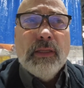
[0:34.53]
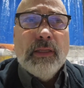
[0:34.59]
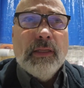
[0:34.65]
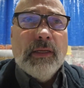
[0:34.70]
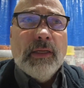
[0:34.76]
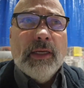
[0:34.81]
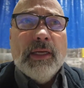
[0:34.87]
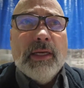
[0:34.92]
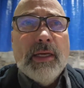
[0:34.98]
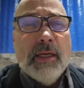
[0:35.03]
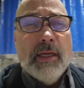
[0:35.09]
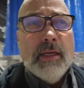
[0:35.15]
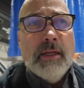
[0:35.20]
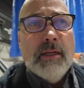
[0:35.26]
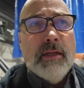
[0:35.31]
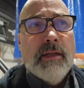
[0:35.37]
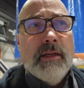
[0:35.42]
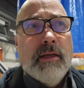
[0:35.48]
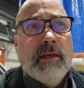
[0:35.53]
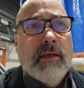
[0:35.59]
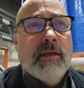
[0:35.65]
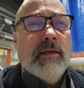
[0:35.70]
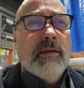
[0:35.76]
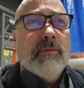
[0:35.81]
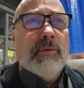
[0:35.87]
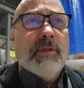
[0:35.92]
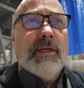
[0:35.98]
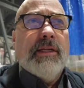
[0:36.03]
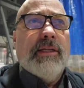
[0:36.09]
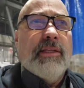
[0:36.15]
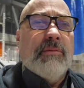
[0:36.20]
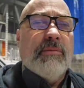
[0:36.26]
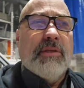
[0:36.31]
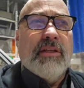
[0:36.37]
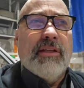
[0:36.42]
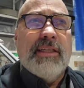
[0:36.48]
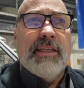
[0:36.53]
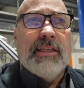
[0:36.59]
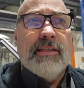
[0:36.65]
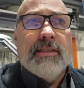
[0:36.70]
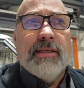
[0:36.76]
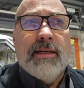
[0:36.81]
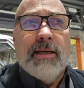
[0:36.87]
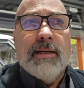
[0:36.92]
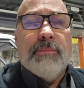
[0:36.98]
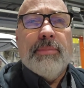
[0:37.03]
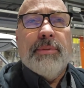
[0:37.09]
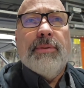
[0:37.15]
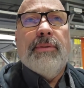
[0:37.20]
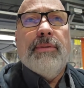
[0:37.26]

and we're getting them cleaned up.